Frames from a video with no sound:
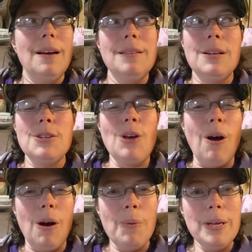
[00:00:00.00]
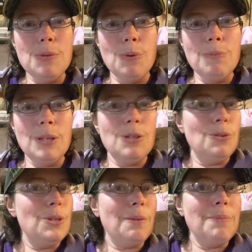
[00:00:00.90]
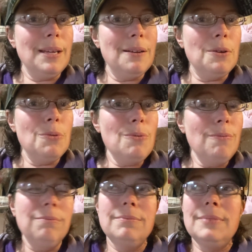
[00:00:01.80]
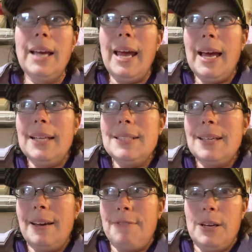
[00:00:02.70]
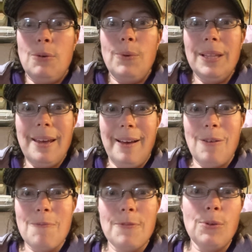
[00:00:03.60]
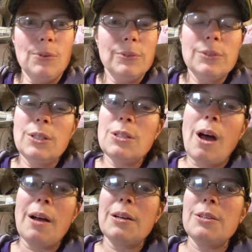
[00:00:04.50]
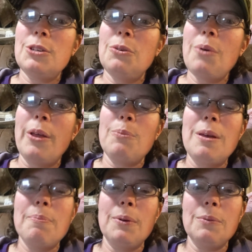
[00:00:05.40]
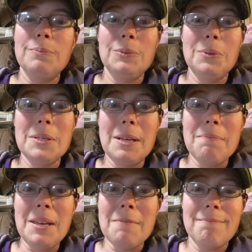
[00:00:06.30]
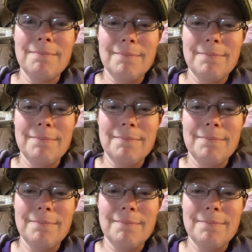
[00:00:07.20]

there's always room to do something new, and I find it really helpful to talk to other people doing the same thing.